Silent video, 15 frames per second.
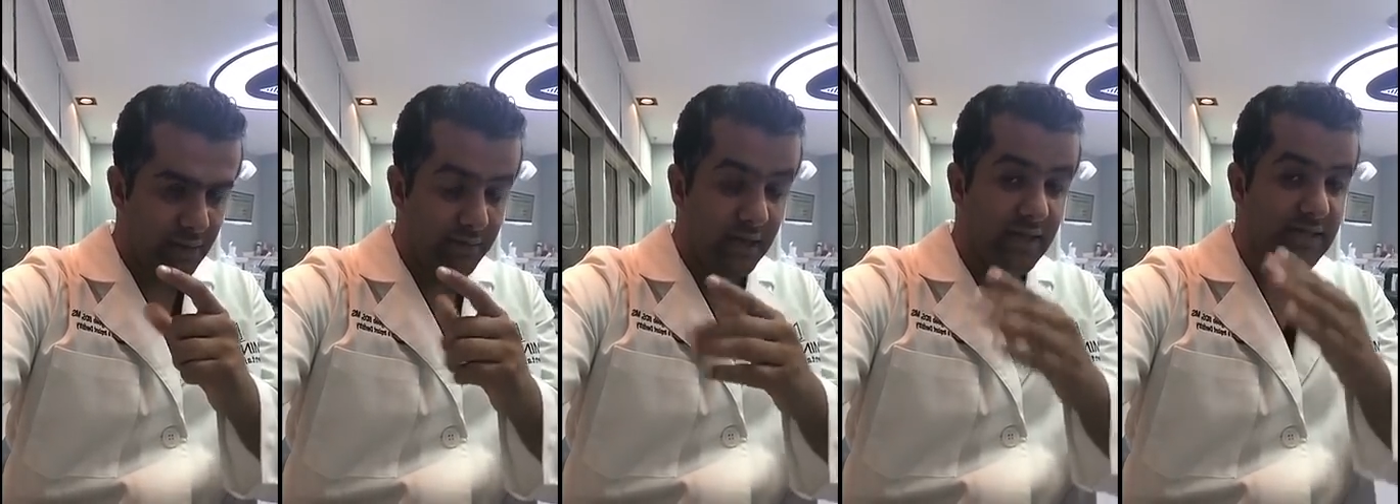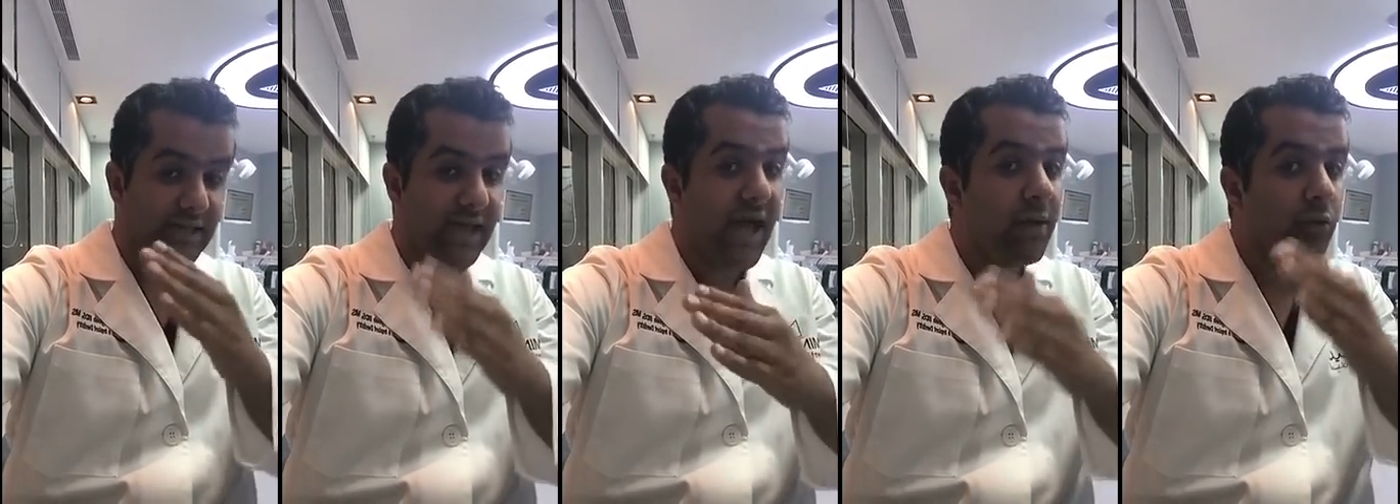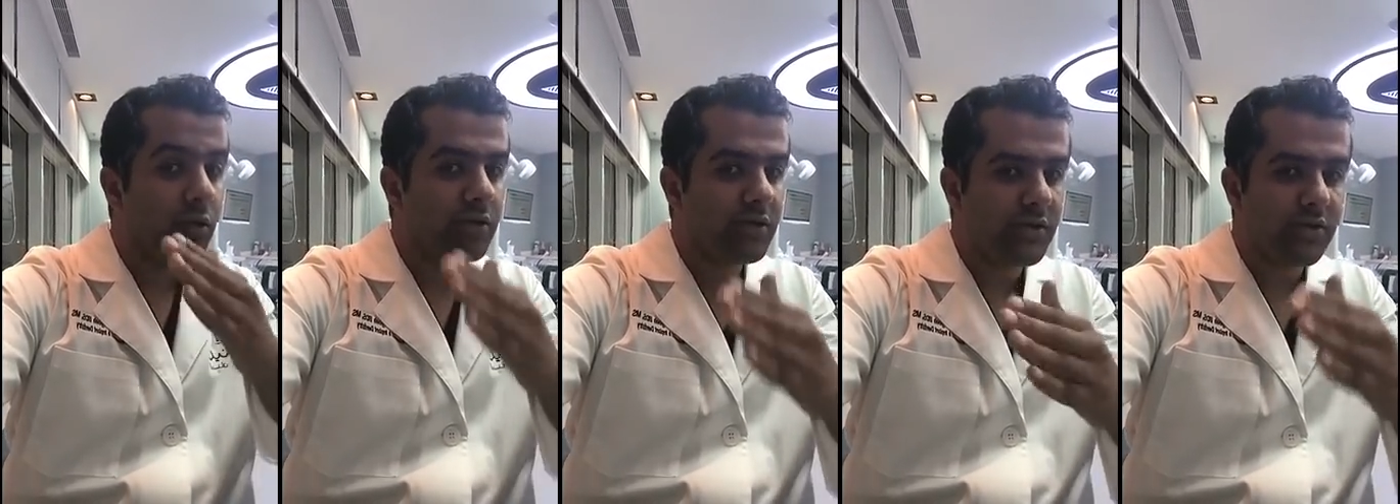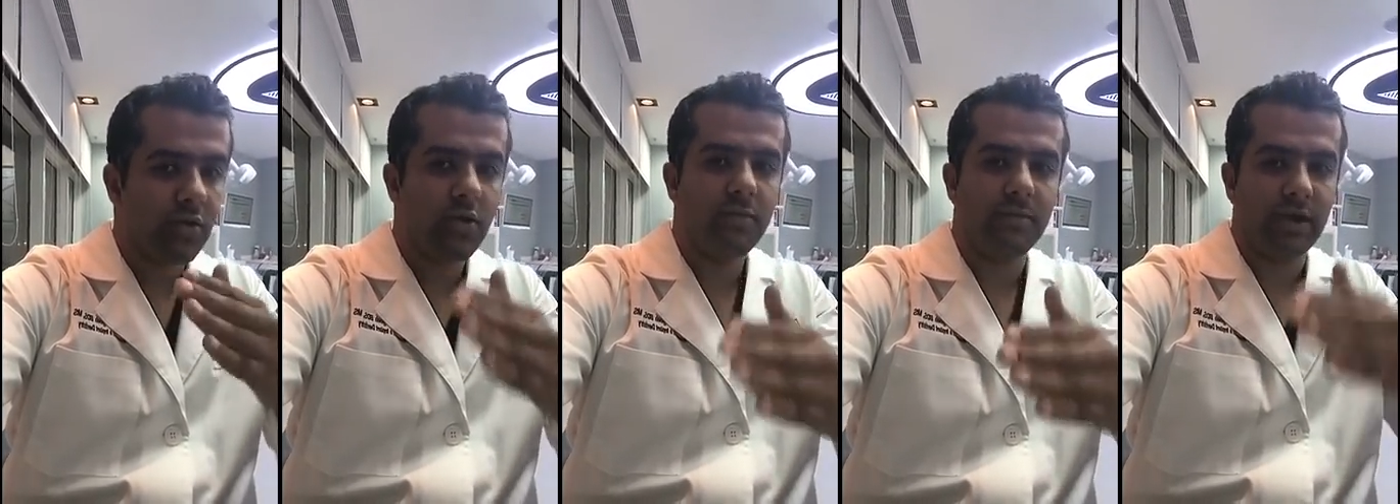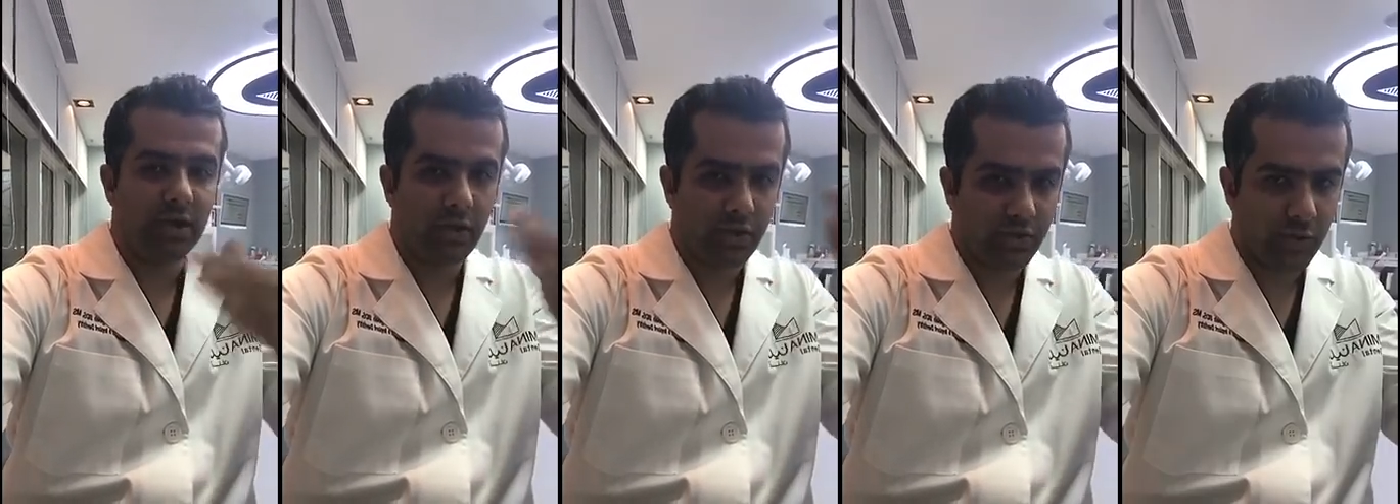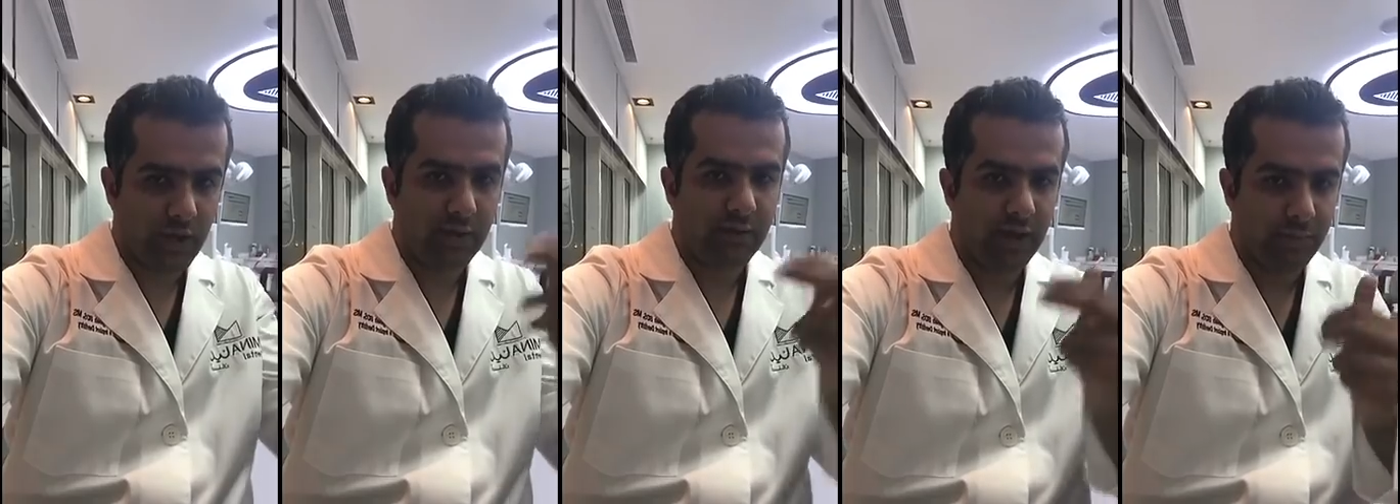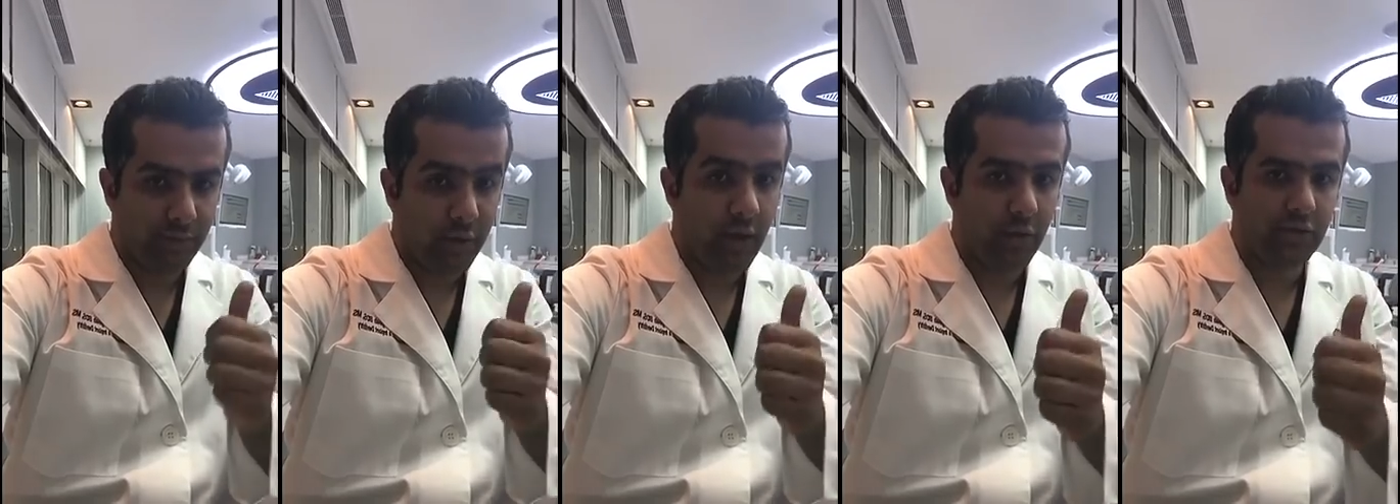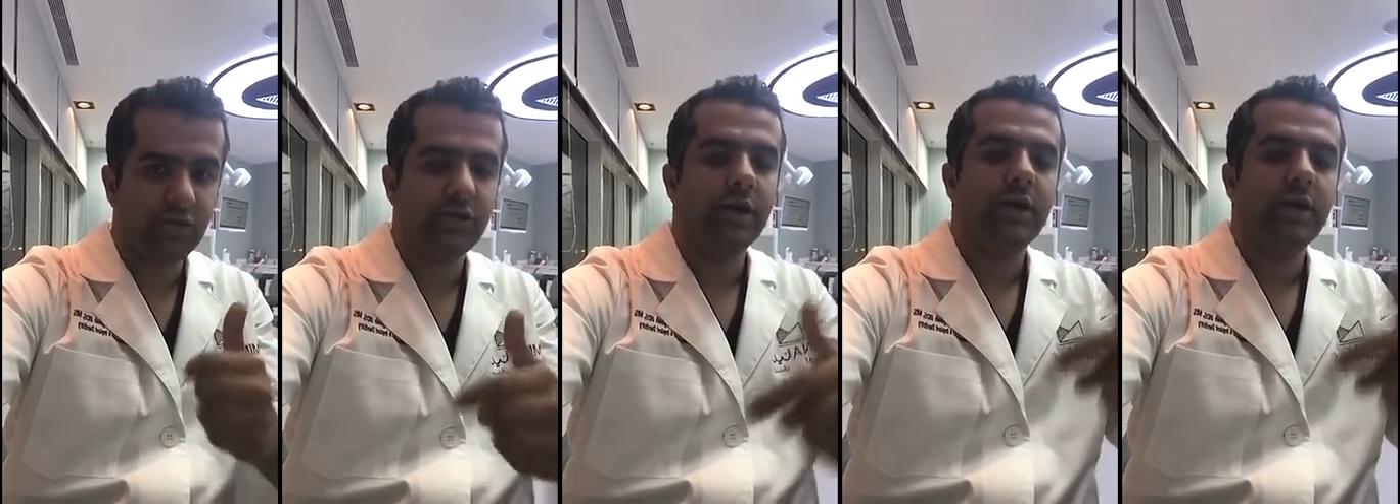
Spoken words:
because that will determine your treatment approach,